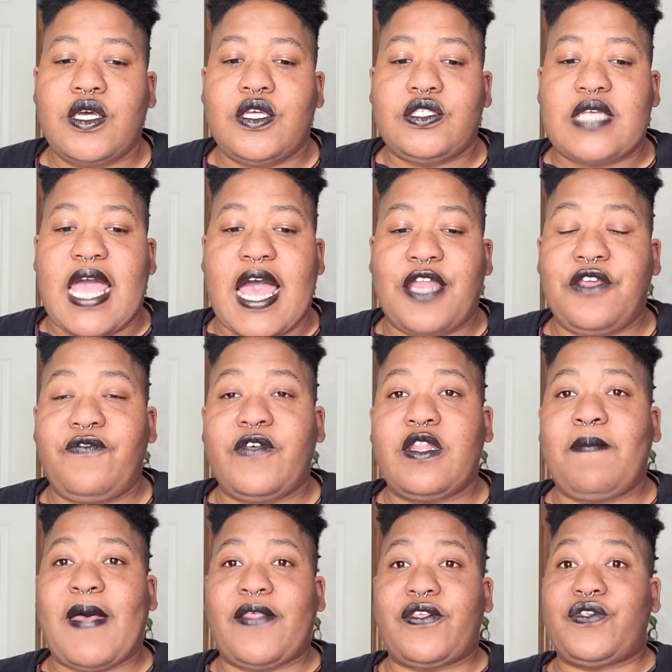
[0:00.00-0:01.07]
So how do you feel
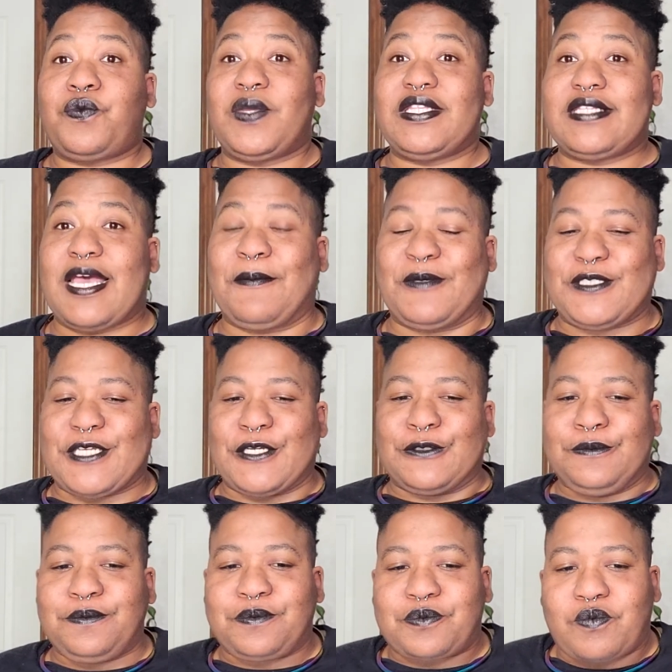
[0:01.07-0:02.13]
about this week's
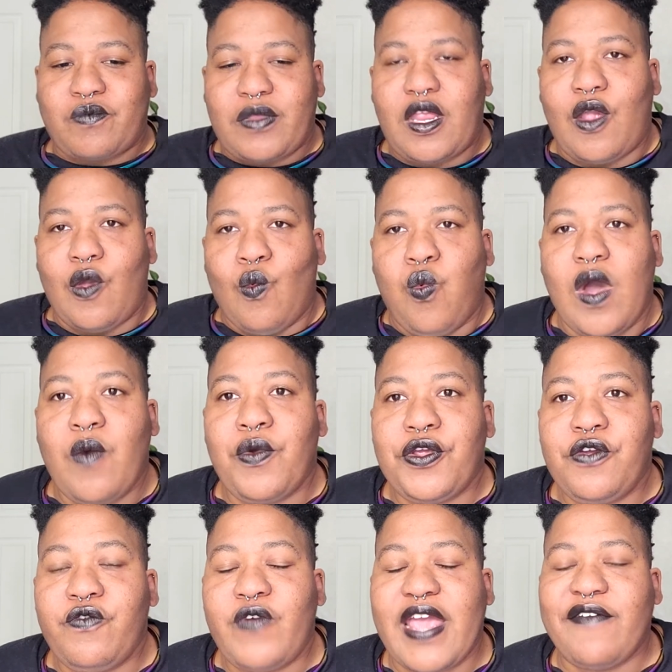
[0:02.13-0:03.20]
episode? What were
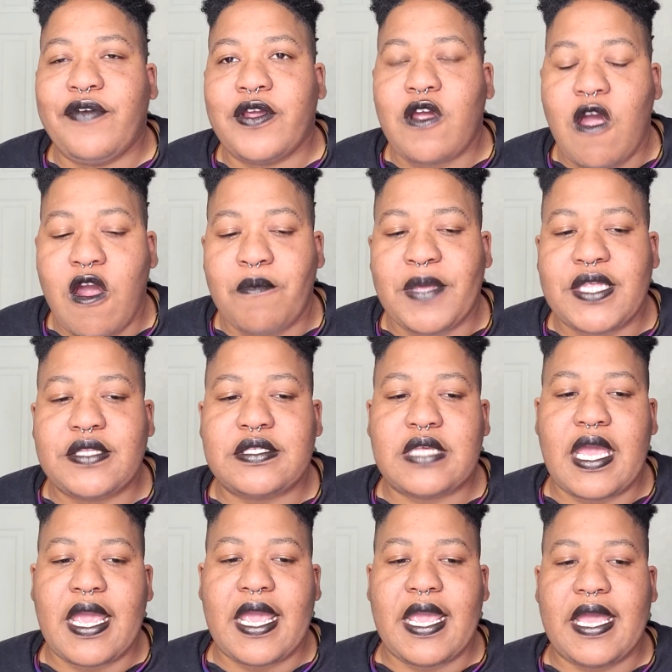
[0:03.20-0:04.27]
your favorite garments?
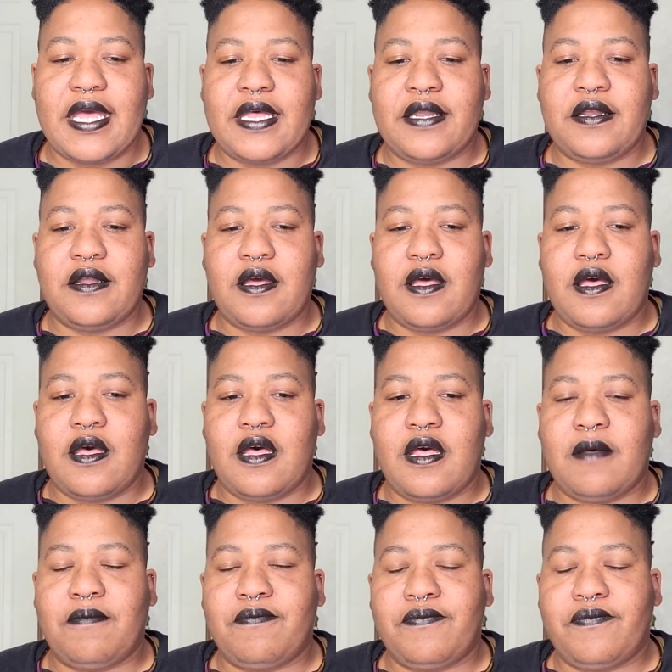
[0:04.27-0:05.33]
And
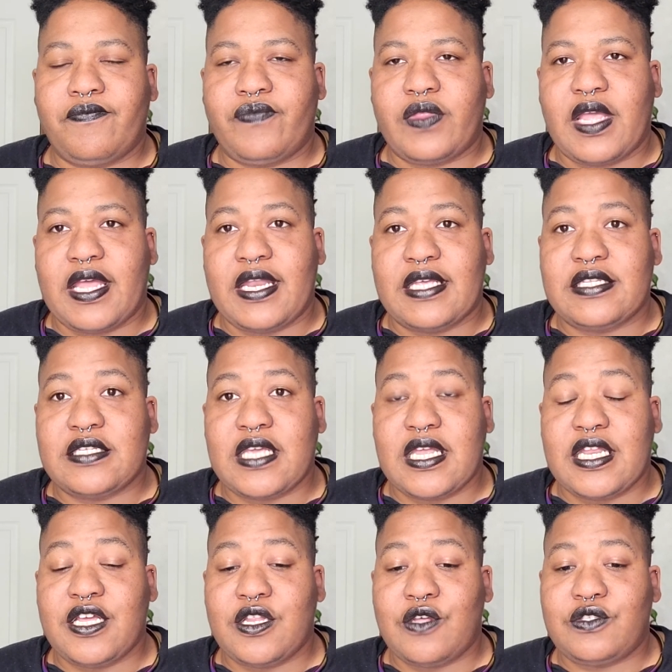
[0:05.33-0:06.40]
it is
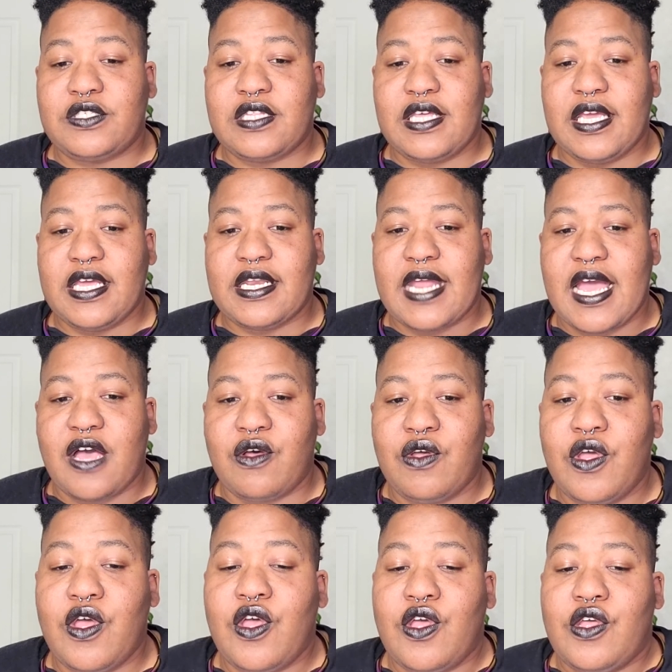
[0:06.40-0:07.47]
getting close to the end now.
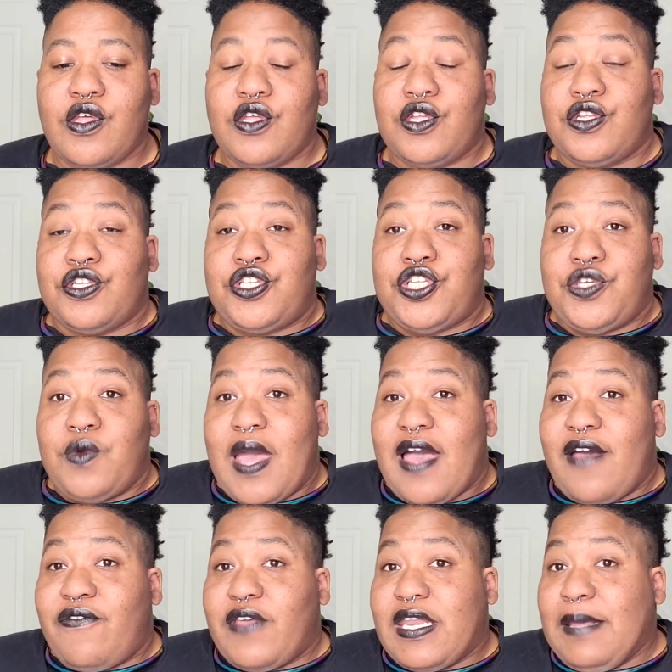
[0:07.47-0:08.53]
Do you
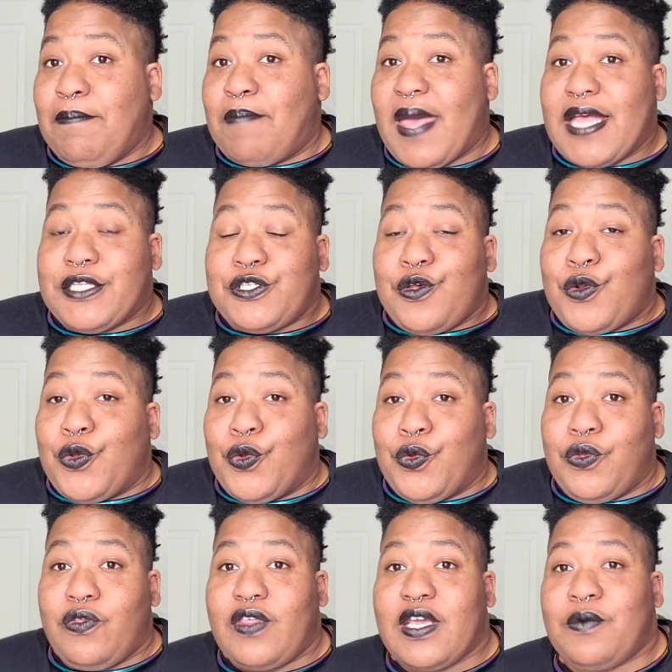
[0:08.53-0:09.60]
have any bets on who
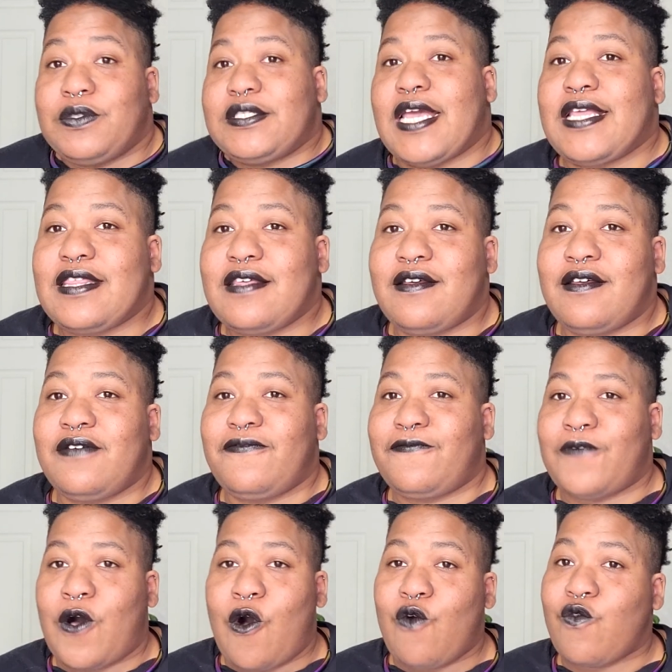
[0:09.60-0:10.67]
you think will take the
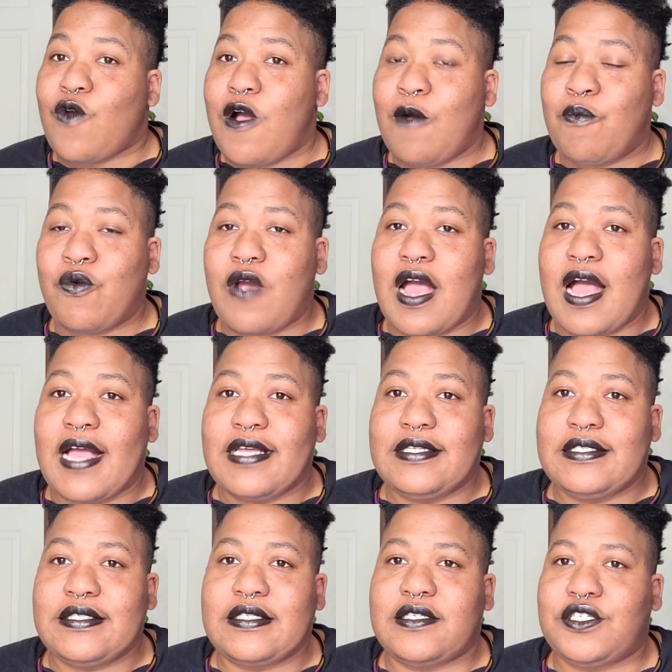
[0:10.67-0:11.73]
overall
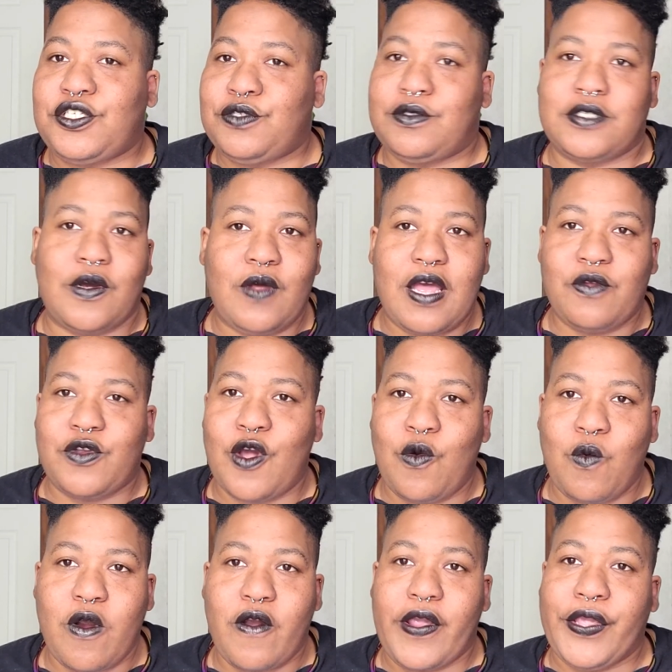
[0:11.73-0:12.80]
prize? Don't
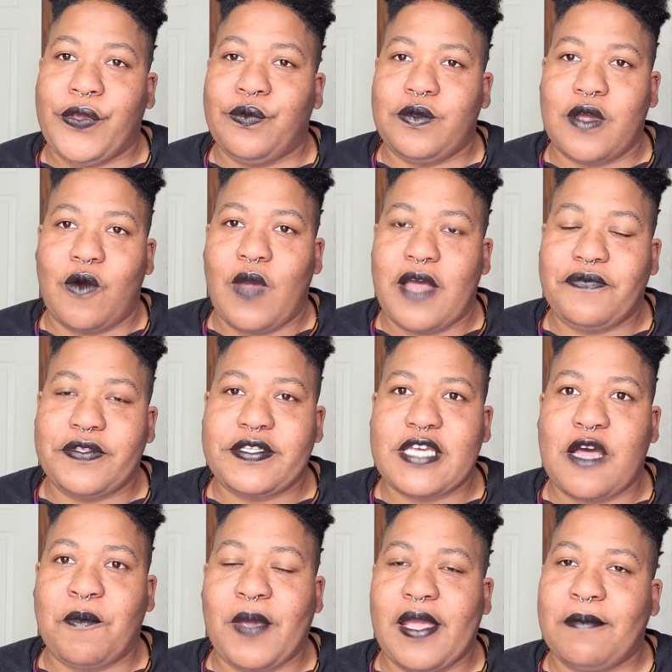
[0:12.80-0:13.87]
worry, you don't have to
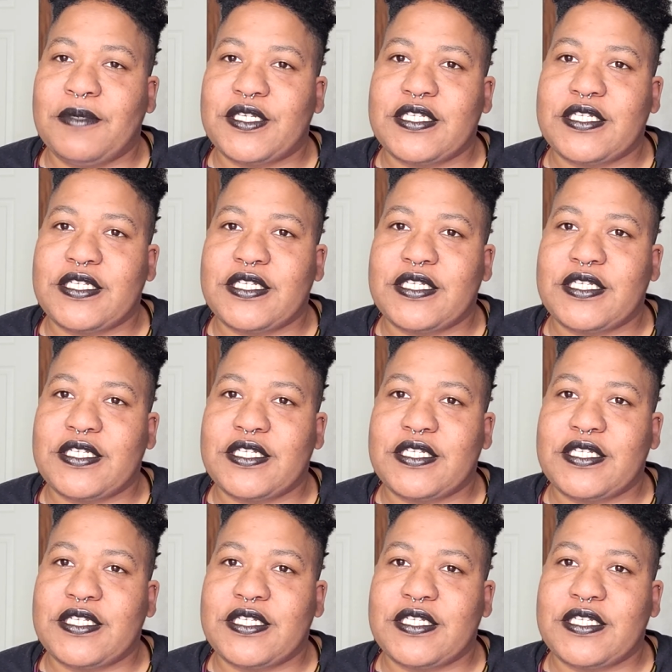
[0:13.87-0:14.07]
tell me.